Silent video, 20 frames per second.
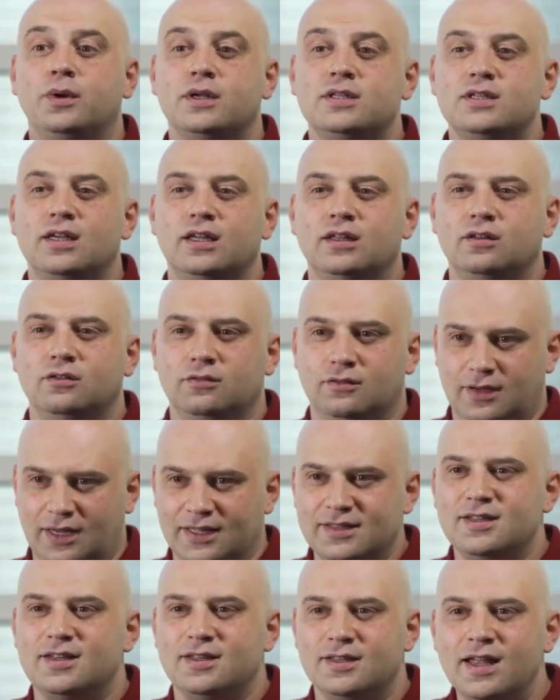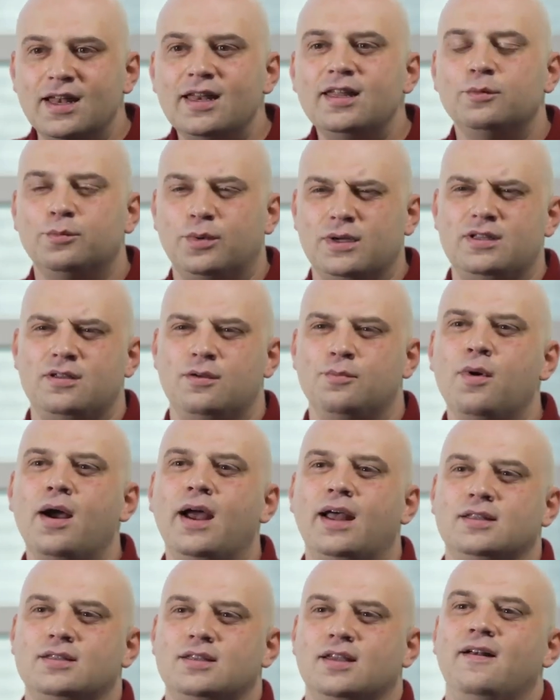The adrenaline rises.
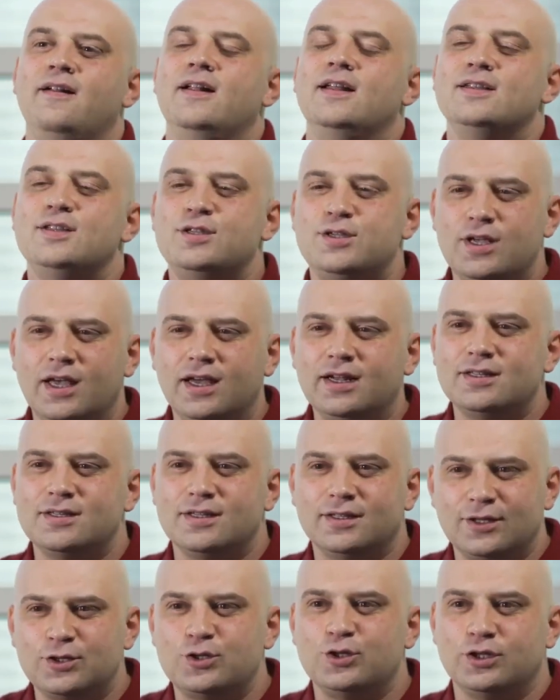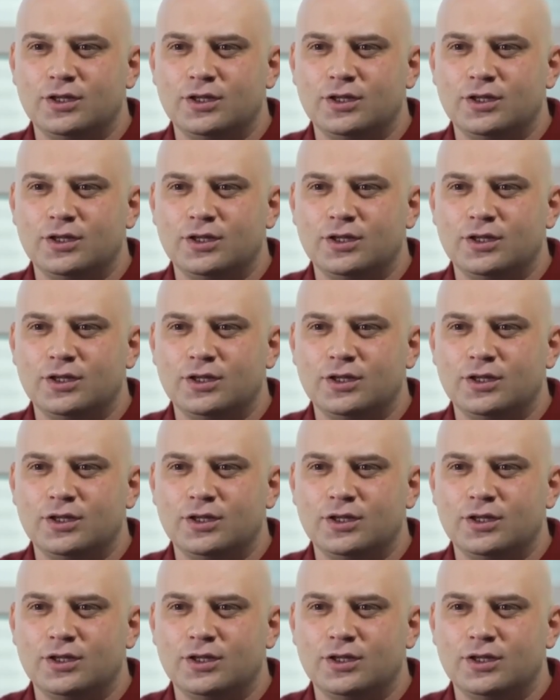The heart starts to